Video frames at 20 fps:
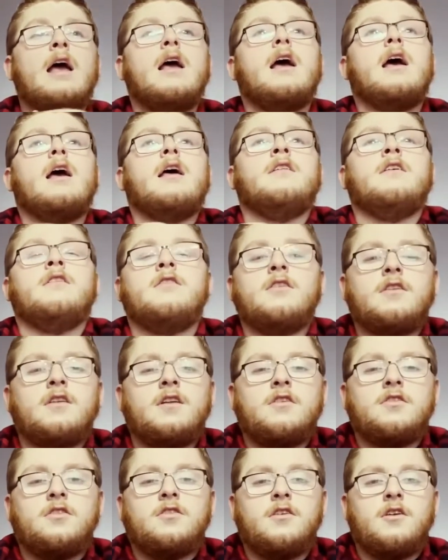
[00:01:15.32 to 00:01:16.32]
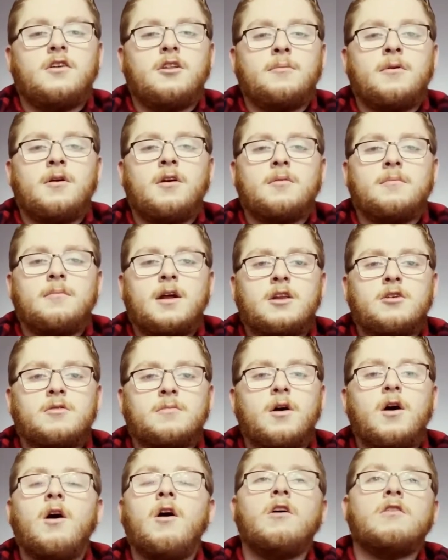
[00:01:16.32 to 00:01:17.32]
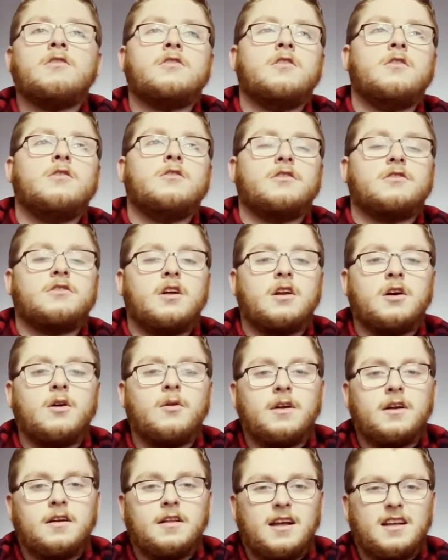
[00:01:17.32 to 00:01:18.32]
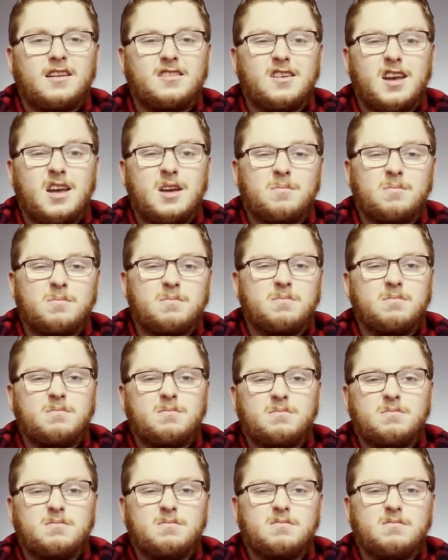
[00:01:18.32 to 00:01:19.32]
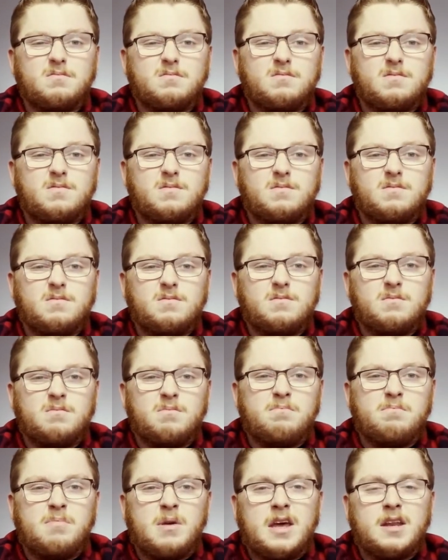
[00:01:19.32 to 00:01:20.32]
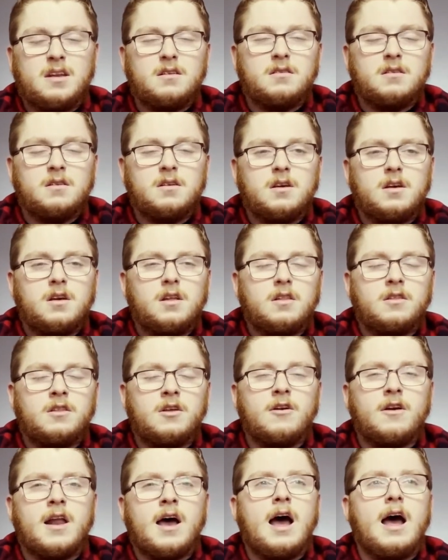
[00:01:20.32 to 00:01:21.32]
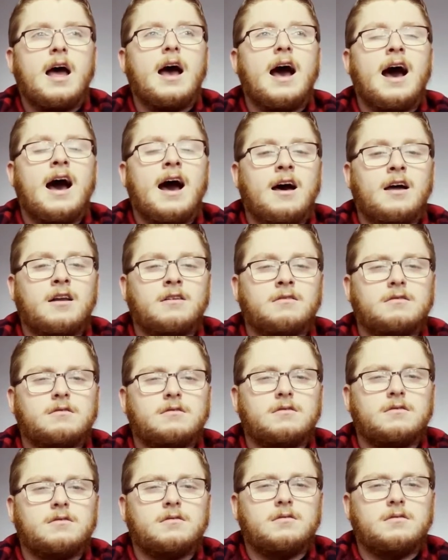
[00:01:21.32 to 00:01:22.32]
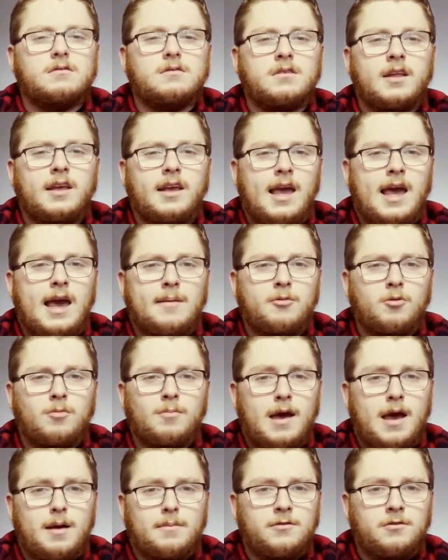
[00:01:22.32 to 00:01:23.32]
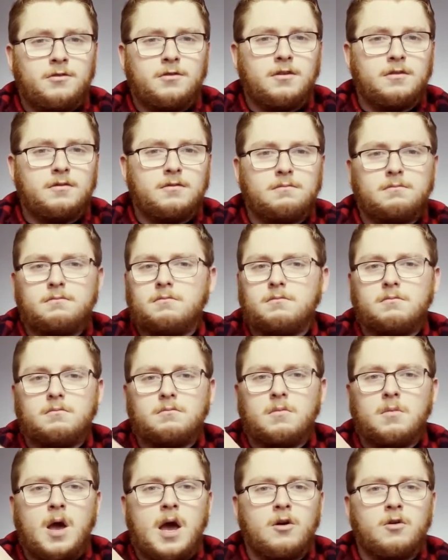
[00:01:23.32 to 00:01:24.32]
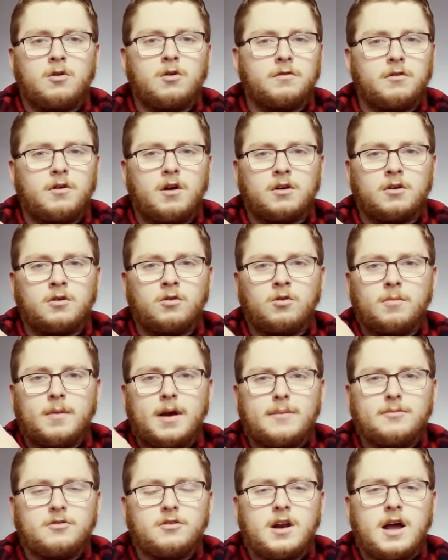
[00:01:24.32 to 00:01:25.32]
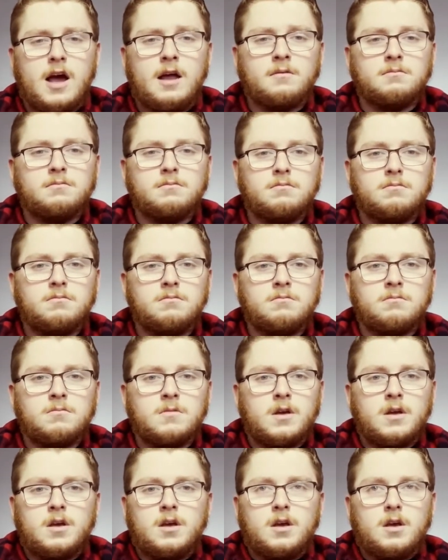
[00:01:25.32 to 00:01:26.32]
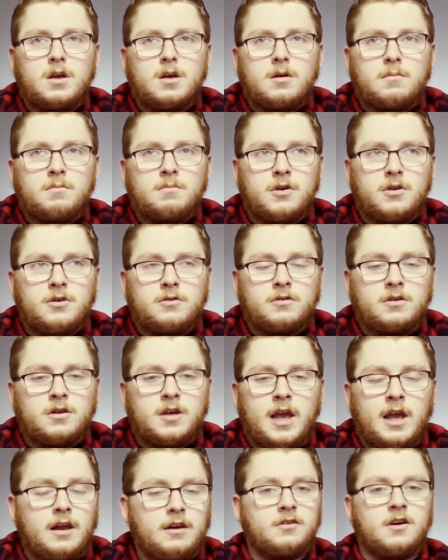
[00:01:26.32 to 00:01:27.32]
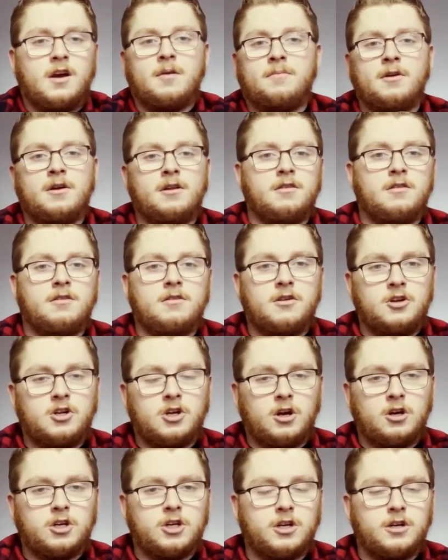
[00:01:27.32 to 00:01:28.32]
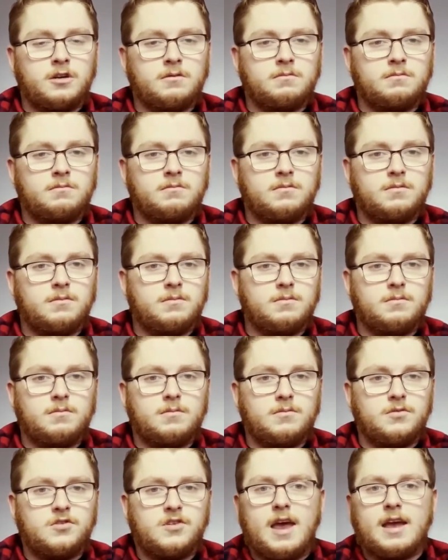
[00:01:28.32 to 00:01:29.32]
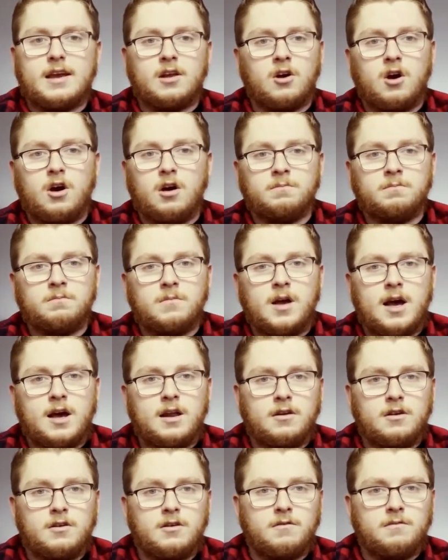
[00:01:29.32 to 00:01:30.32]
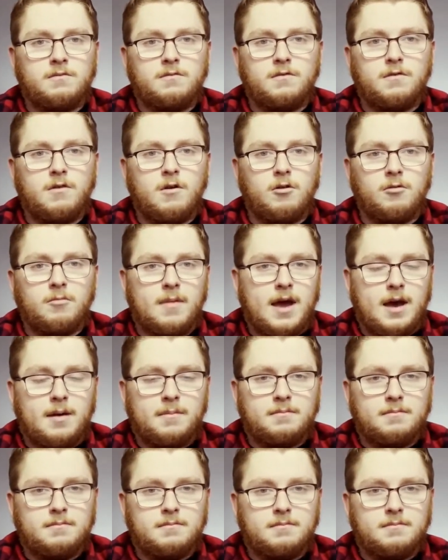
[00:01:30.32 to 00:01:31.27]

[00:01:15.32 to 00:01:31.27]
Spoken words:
This isn't necessarily part of the menu, but also just kind of going into that same bit, they're not on the Apple Maps. I don't know if they're on Google Maps or not, but you can't type in the Junction Saginaw onto your phone map